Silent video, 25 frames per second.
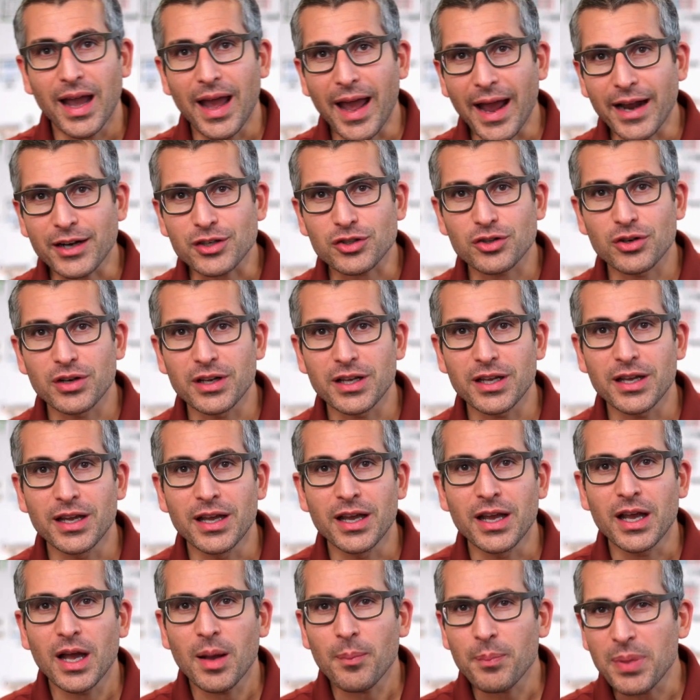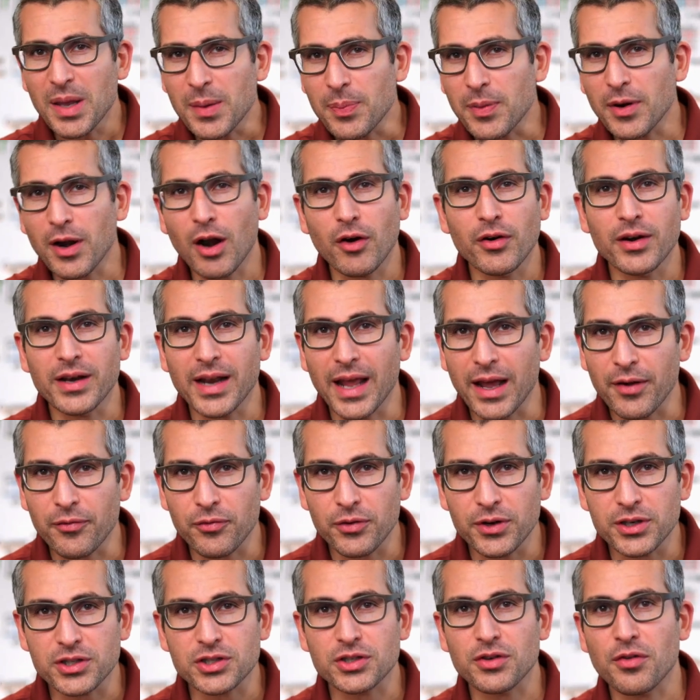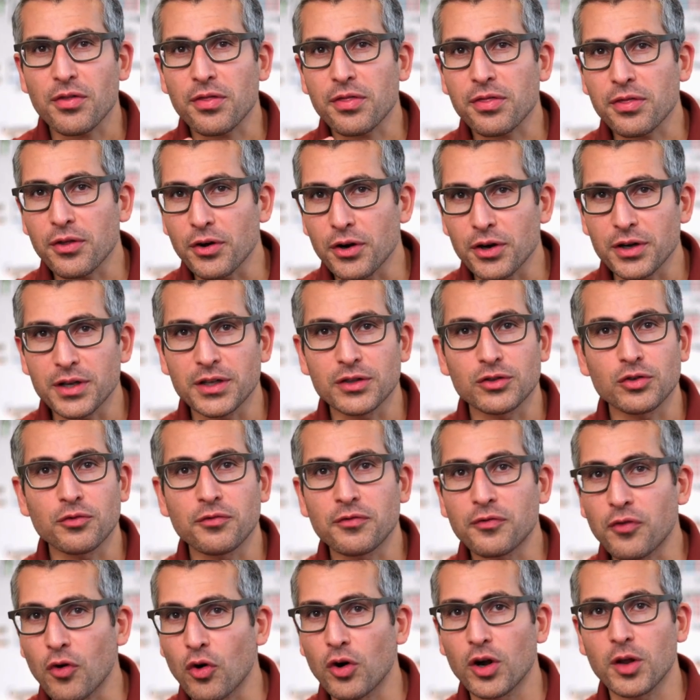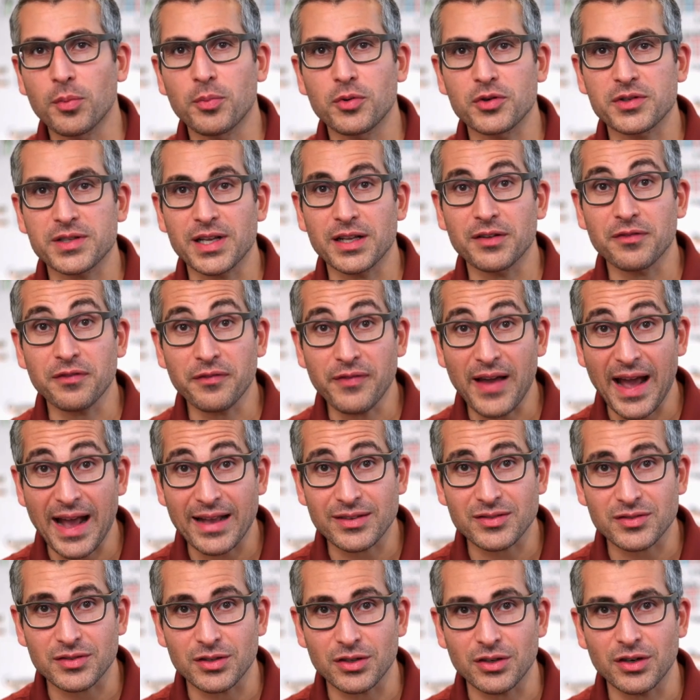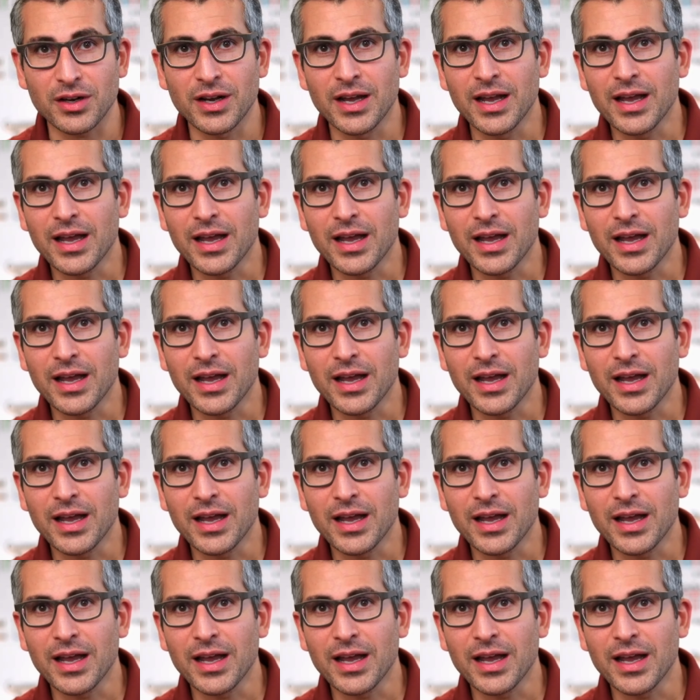Actually, people are on average 30 to 40% faster